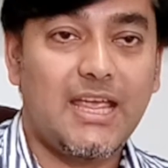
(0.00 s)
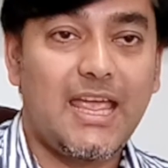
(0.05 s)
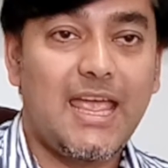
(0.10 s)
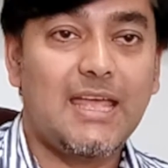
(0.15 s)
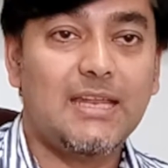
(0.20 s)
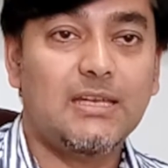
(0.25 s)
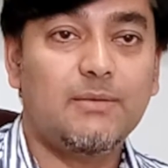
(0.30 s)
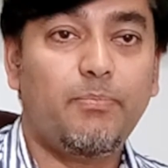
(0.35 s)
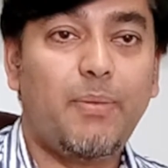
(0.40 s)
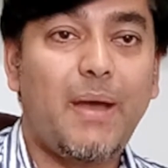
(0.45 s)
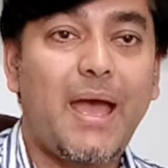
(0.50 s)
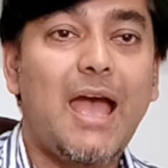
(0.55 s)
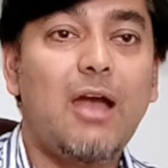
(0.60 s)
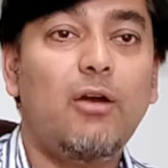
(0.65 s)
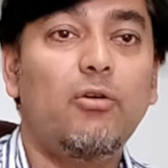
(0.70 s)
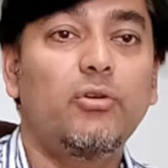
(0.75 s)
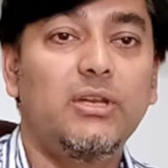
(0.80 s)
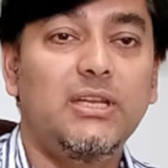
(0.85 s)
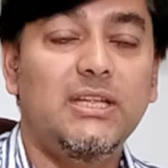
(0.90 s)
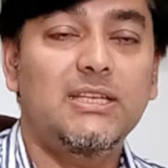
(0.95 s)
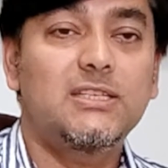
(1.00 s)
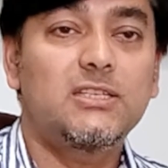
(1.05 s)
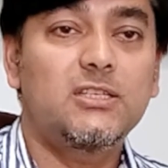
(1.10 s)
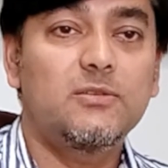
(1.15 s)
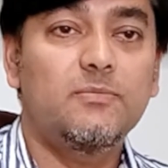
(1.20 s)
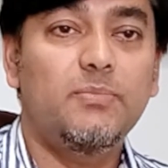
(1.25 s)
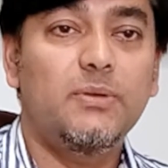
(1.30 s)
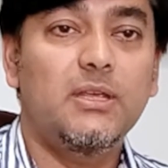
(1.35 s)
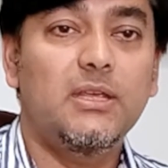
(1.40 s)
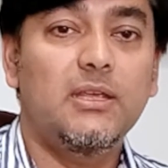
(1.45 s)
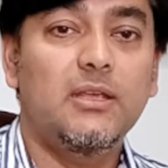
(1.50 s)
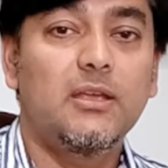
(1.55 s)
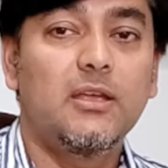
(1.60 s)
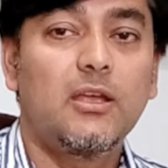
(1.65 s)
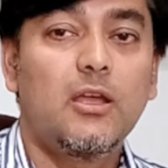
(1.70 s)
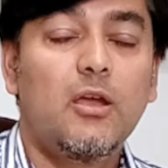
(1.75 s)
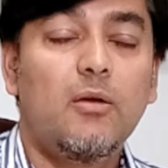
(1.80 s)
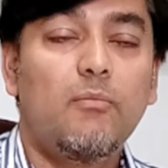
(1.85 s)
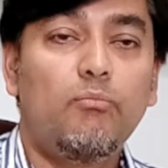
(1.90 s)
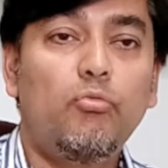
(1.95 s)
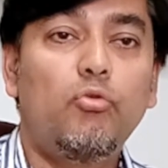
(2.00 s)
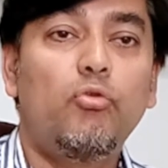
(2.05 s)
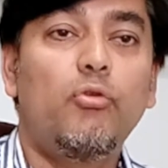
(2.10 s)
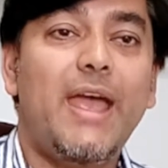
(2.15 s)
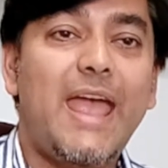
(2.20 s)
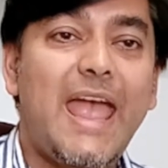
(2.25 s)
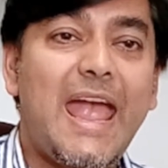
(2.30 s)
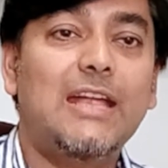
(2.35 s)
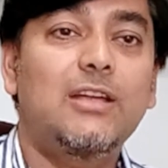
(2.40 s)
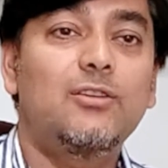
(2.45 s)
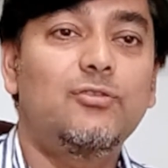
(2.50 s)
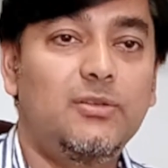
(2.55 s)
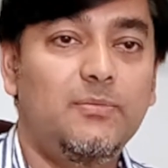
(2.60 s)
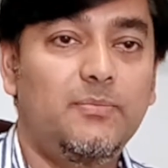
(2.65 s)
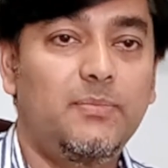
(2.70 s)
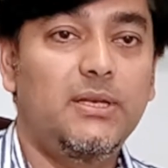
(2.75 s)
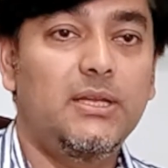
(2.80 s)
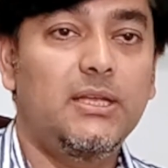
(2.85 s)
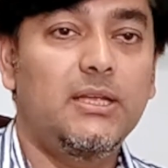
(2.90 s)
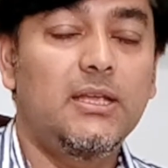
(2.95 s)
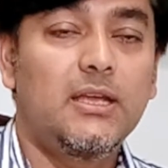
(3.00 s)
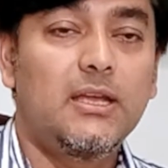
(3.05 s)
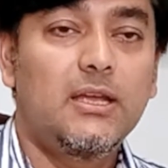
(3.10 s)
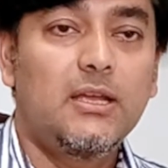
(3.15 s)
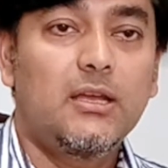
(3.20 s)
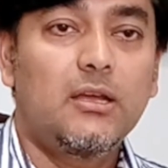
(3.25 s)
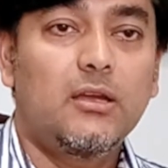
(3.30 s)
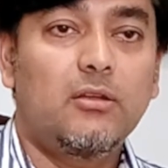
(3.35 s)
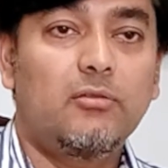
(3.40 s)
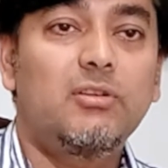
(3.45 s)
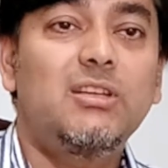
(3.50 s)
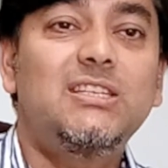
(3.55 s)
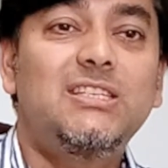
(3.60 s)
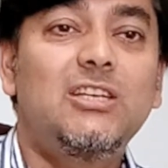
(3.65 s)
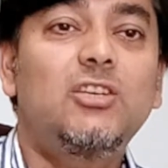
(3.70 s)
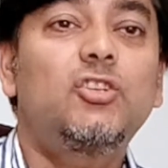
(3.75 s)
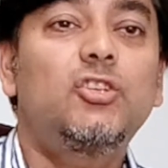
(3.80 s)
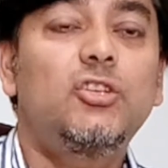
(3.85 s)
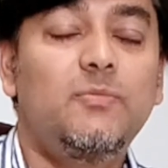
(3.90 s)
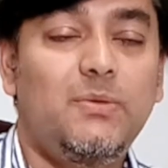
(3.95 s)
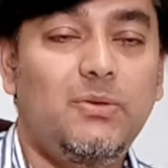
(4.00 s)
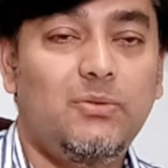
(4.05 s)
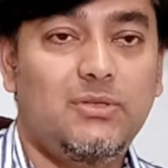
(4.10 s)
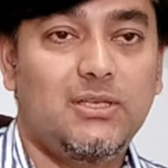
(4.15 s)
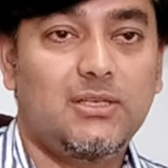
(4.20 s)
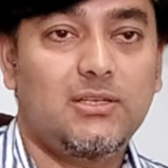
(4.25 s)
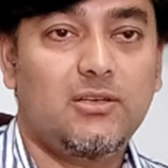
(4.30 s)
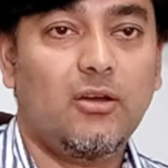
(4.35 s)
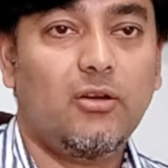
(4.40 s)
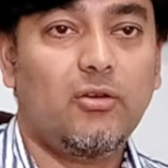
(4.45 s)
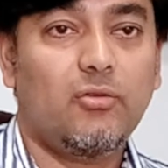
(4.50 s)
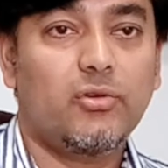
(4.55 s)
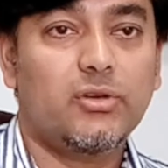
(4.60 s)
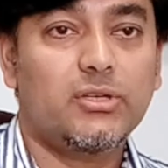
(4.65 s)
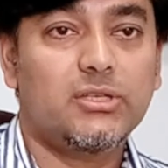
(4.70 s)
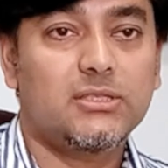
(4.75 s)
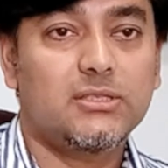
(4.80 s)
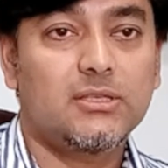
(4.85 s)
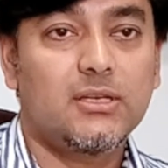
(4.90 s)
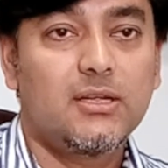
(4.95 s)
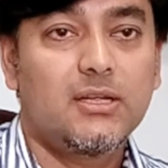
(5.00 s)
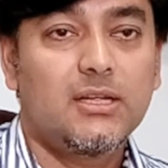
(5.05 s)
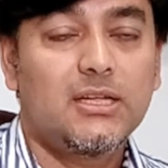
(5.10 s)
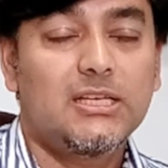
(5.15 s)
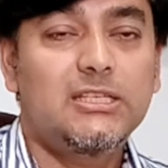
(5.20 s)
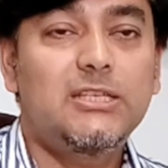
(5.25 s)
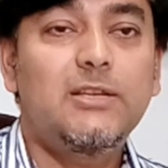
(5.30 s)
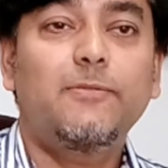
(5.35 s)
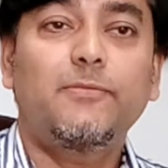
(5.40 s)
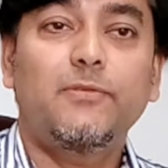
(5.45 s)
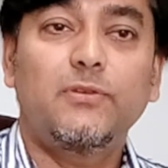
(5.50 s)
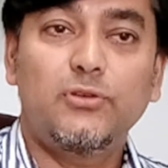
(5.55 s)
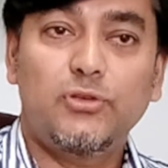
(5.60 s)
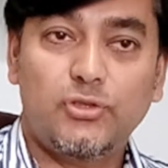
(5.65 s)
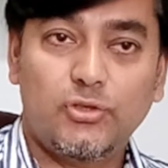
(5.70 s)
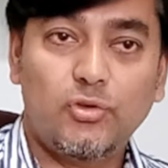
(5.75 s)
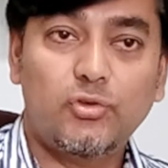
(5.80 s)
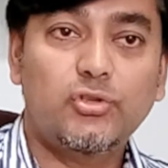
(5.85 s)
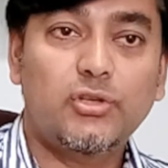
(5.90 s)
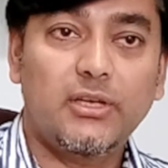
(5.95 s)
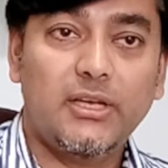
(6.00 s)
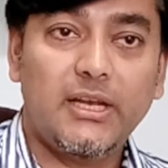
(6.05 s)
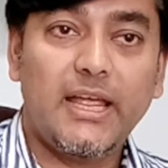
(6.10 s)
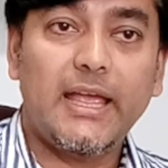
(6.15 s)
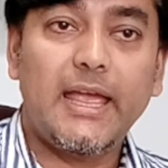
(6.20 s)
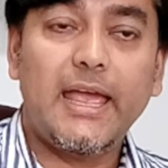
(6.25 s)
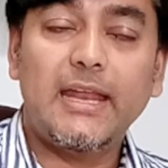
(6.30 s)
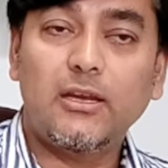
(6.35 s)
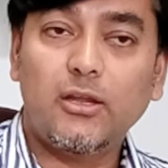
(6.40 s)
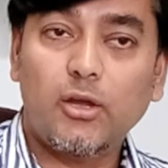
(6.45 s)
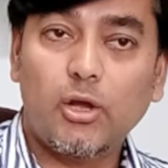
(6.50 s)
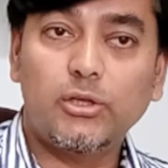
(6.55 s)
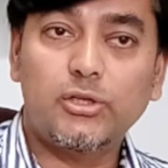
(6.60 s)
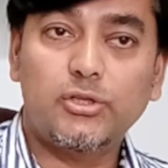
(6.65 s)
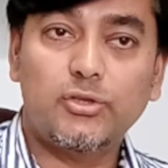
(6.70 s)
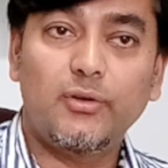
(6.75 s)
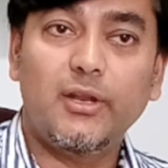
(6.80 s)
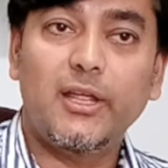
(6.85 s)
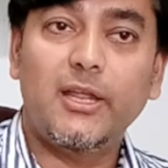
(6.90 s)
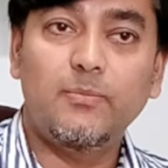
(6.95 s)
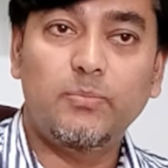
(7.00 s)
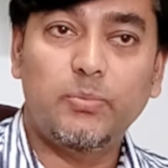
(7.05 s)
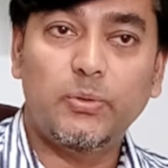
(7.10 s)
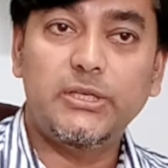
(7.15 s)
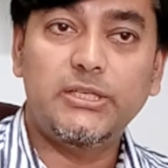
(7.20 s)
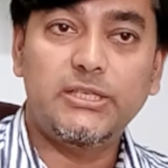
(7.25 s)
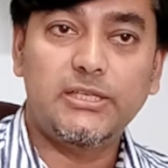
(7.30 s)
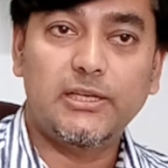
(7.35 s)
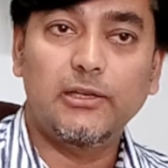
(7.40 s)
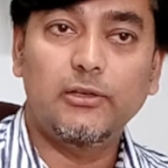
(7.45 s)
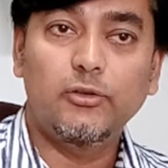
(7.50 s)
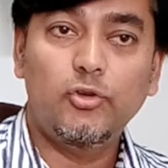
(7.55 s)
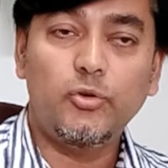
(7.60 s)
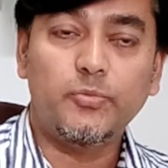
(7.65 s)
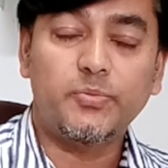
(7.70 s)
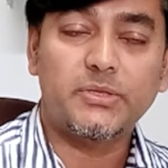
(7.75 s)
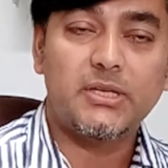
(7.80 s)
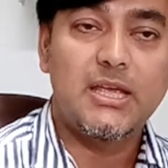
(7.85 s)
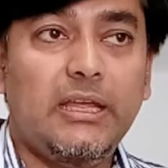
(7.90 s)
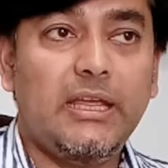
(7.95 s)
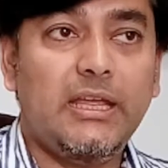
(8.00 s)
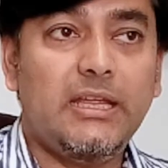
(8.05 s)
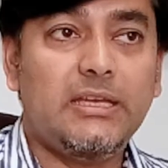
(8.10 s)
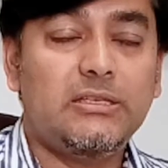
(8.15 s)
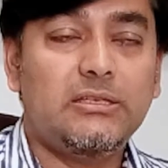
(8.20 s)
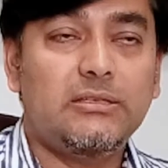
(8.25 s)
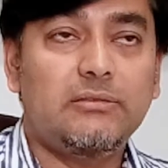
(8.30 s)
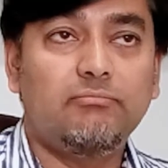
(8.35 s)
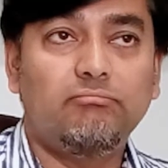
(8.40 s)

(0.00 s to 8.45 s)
and power needs to be more equitably redistributed across different social and cultural and political groups. It